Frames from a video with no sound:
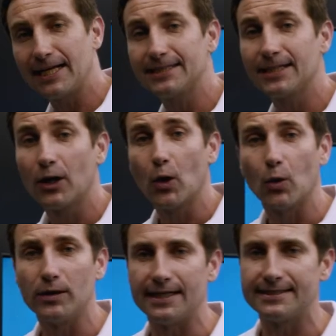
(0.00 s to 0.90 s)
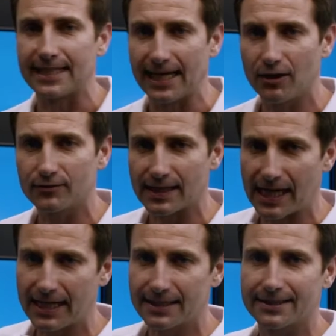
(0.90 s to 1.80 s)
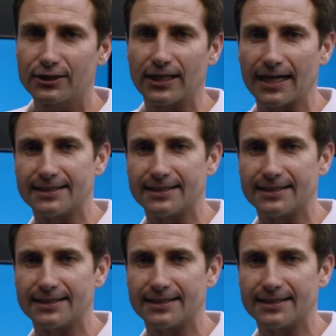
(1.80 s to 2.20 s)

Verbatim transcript: the unit and start scanning a task.